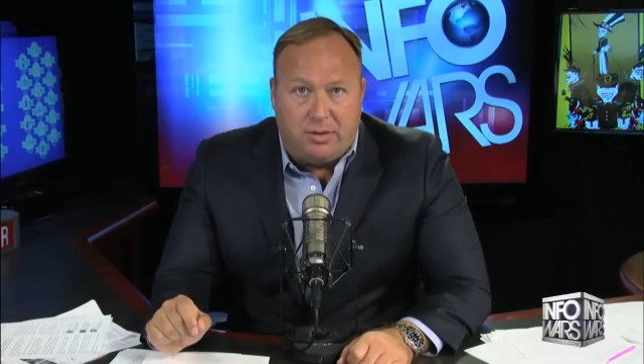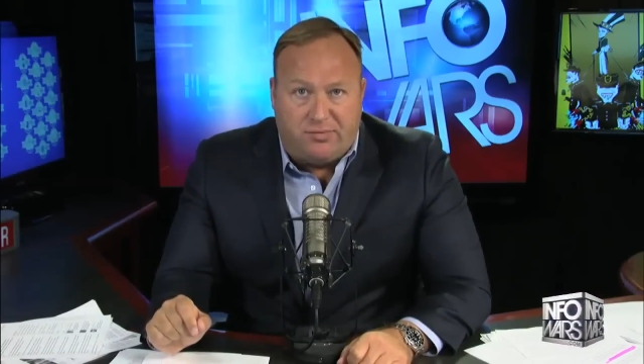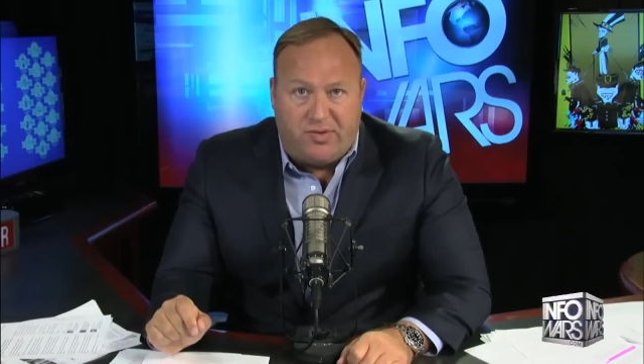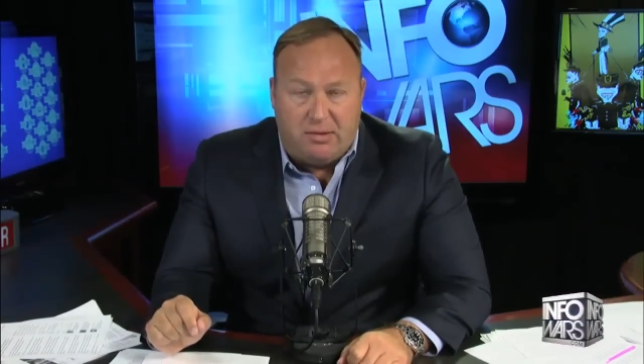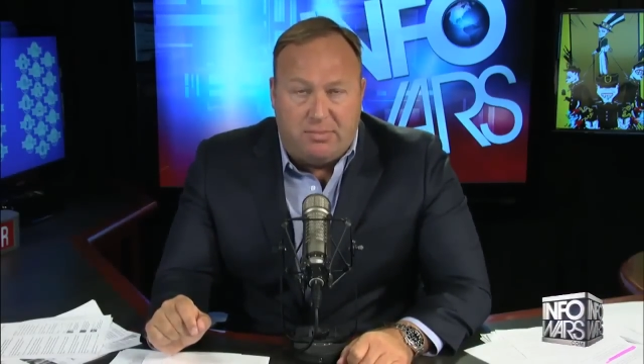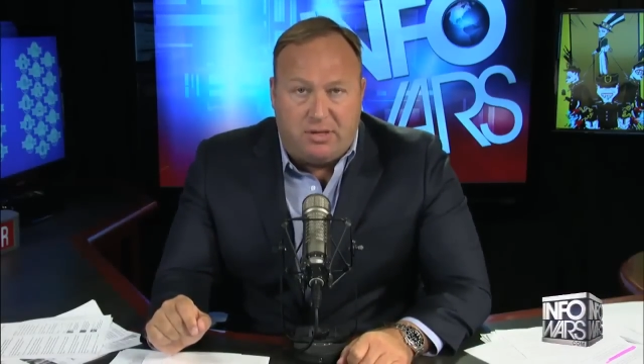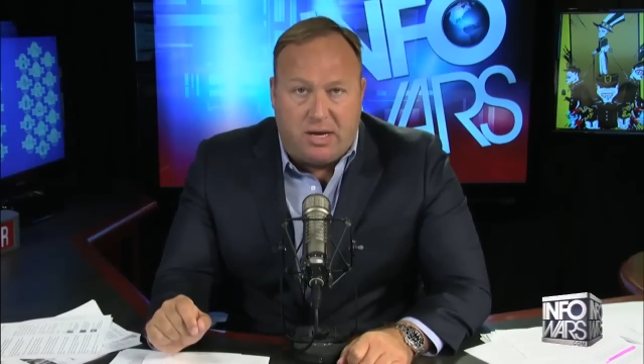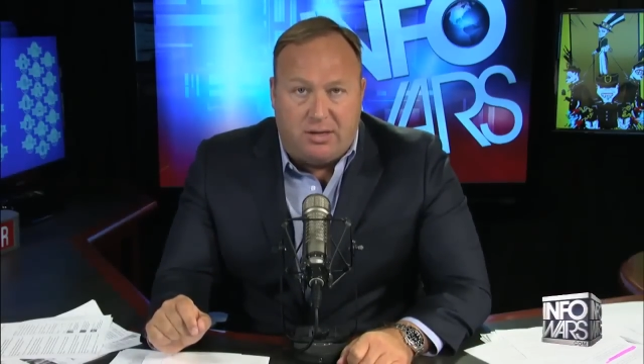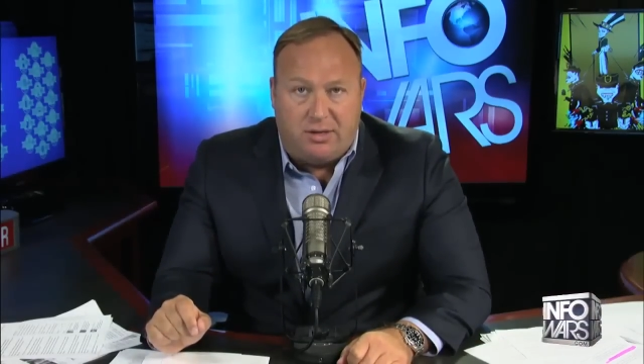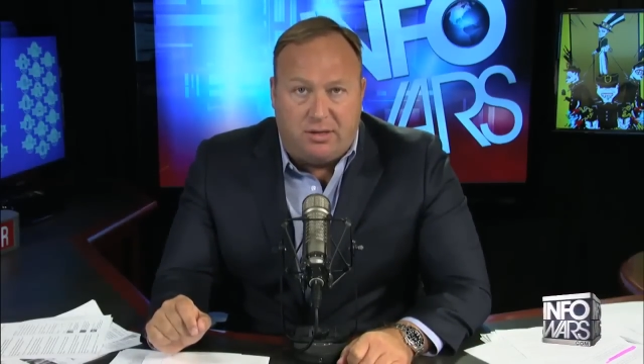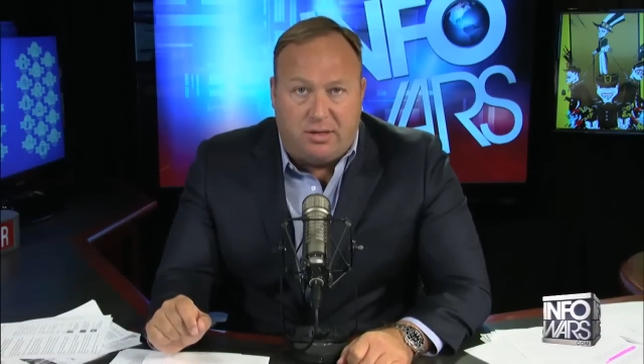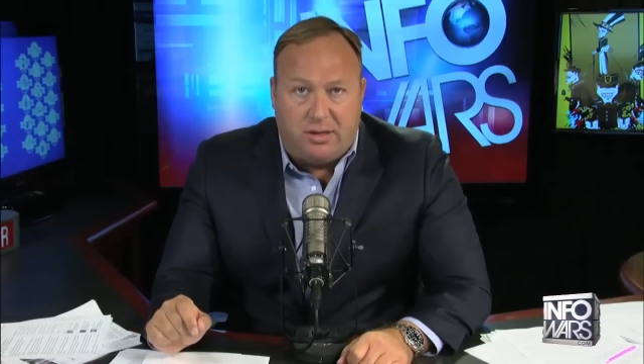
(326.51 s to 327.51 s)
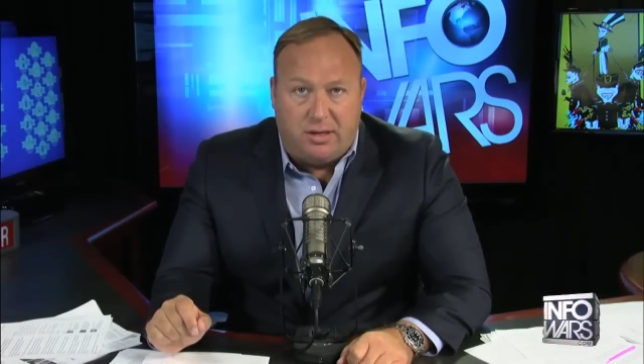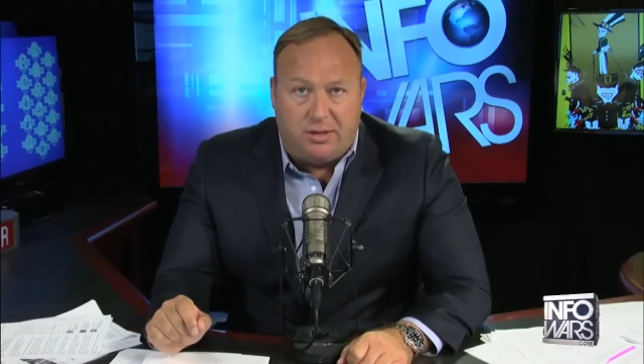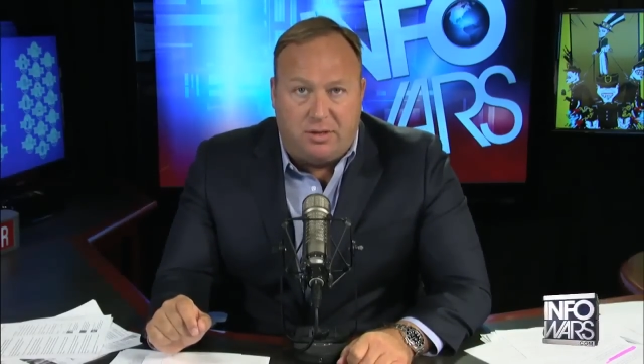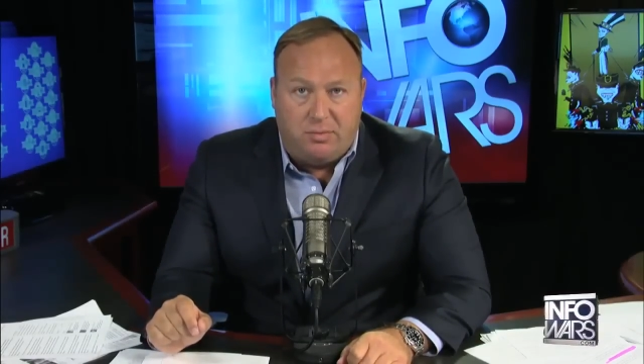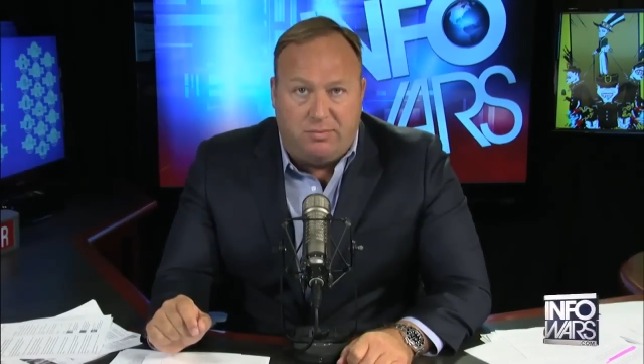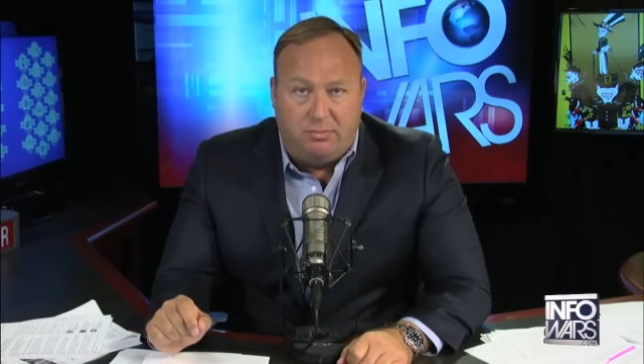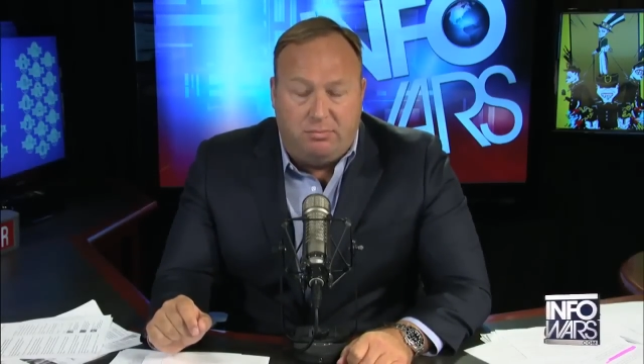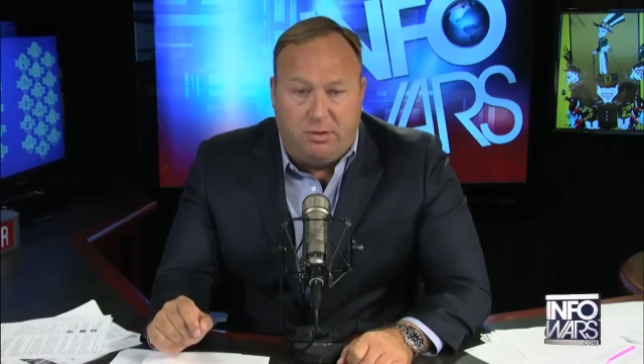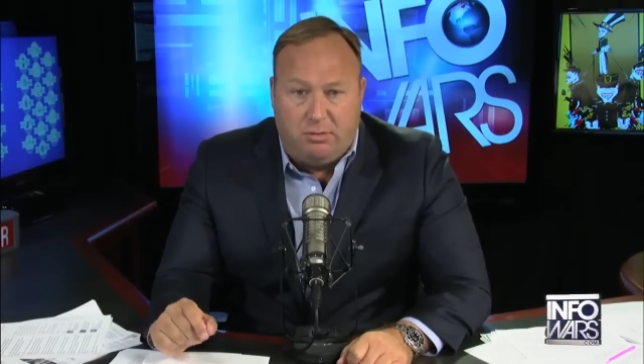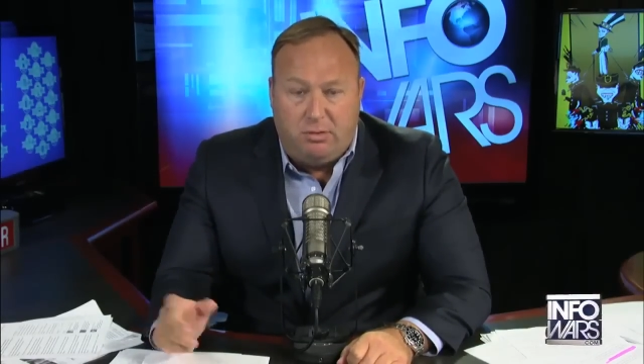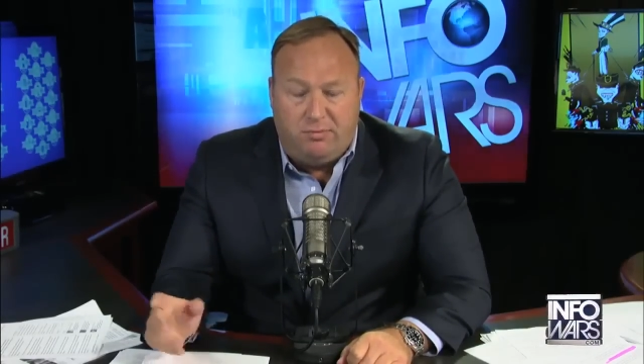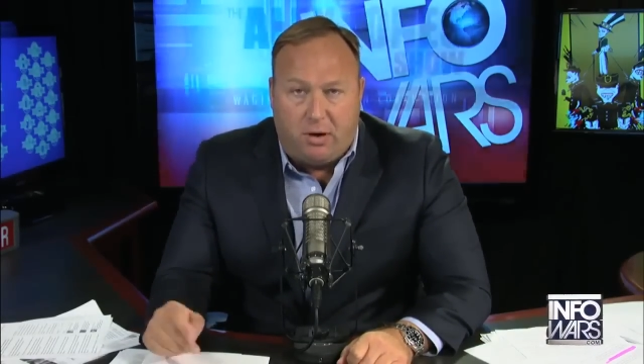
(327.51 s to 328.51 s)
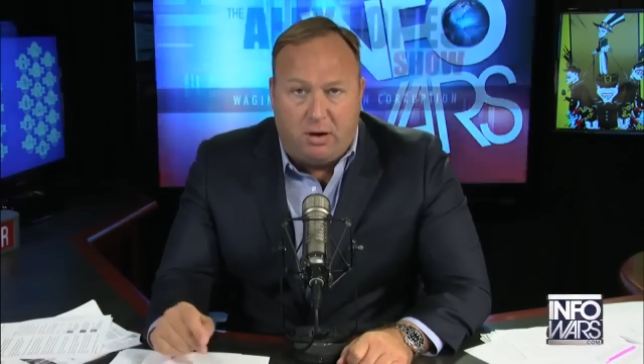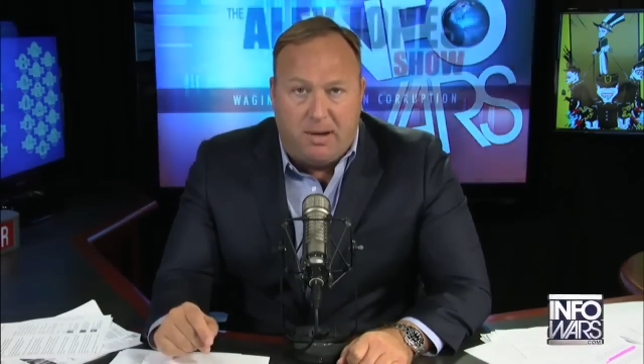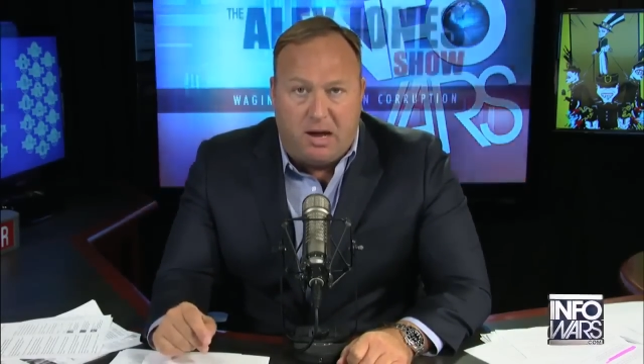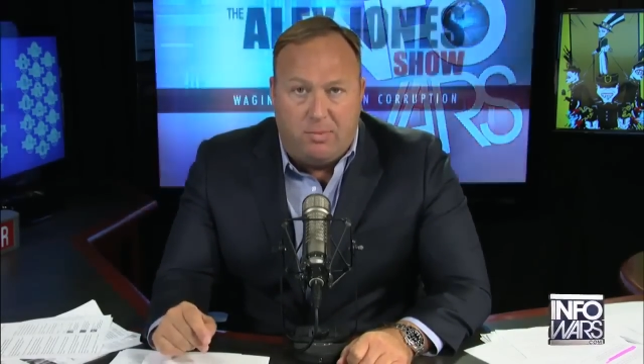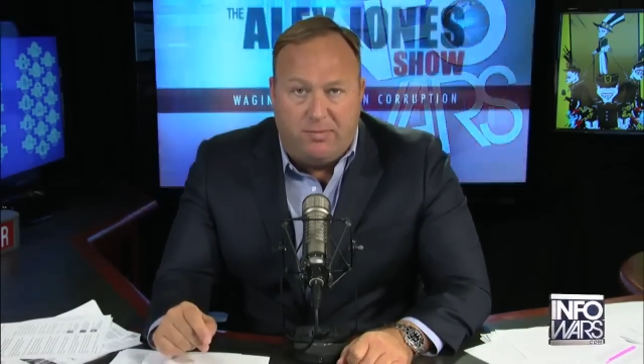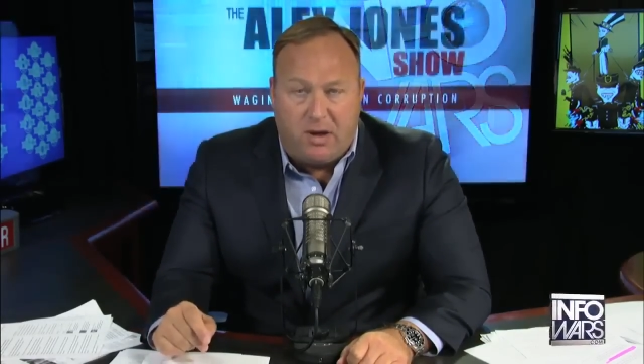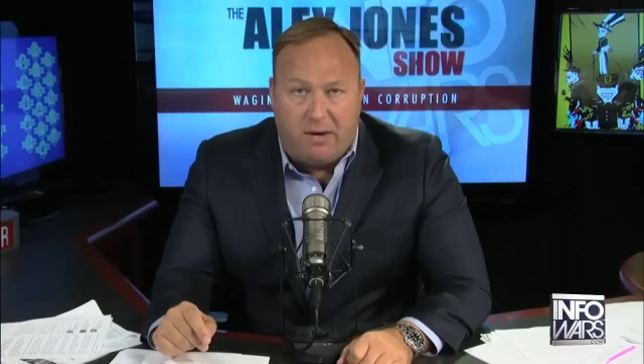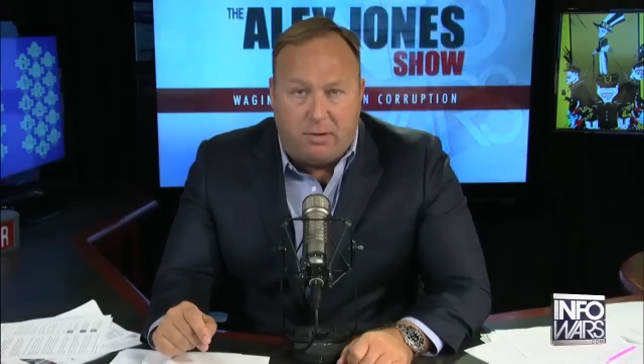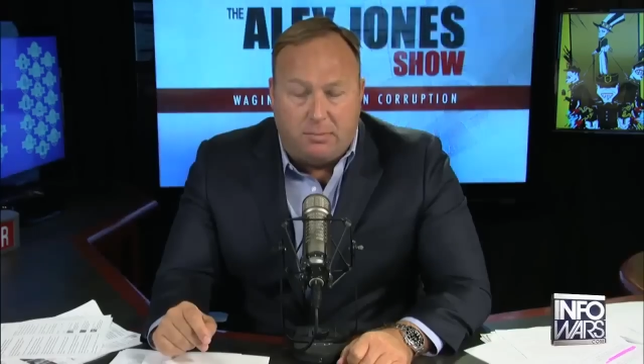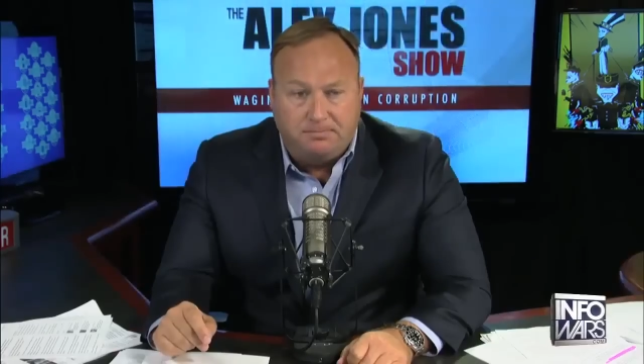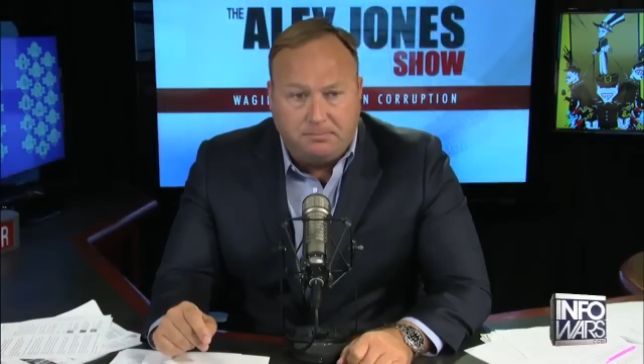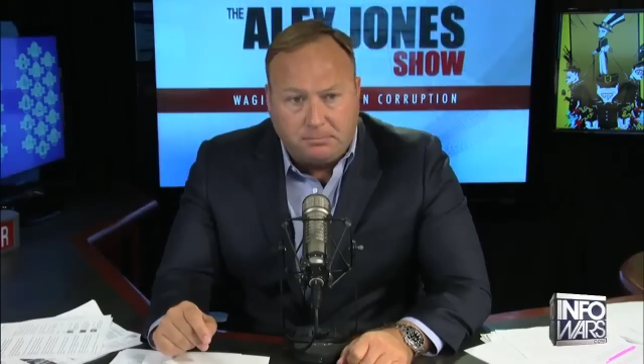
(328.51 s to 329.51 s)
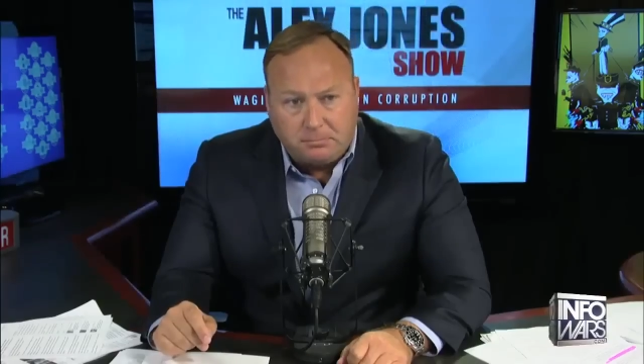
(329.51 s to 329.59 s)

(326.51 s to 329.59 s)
There's famous cases of this. You've heard about them. We've covered them.